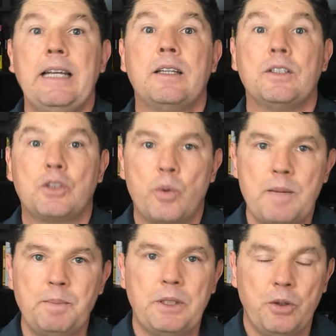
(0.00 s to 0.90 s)
the
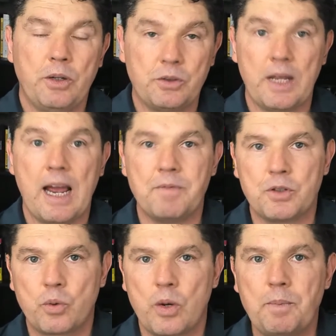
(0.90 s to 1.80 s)
script. You, so they have the
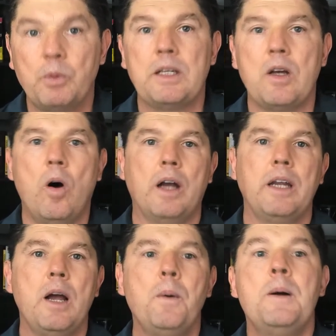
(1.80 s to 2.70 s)
script with the
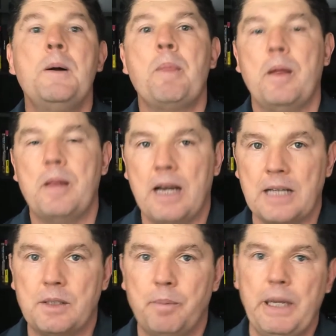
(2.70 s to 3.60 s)
audio, then it
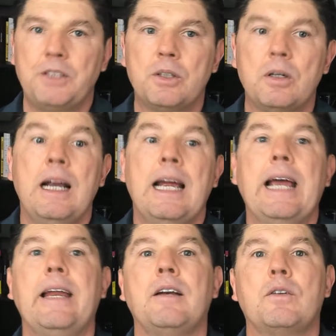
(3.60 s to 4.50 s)
has the picture,
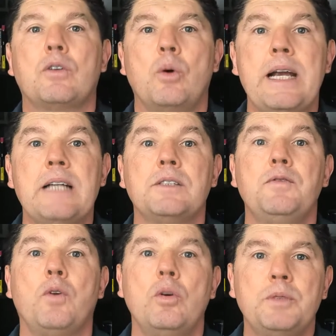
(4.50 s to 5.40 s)
and it
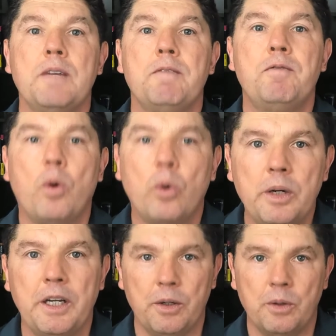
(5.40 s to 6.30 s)
transforms it for
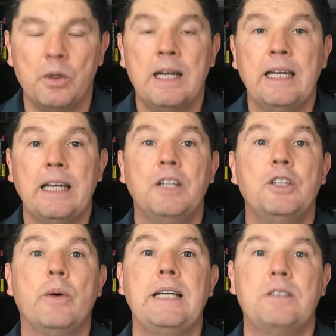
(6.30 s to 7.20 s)
you
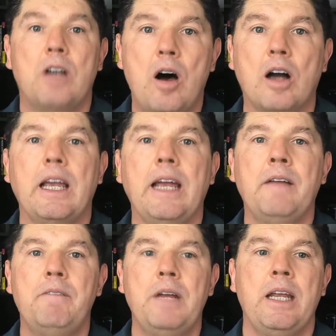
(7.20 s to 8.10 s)
into a
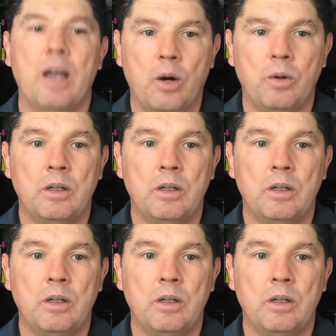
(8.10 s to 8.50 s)
talking video.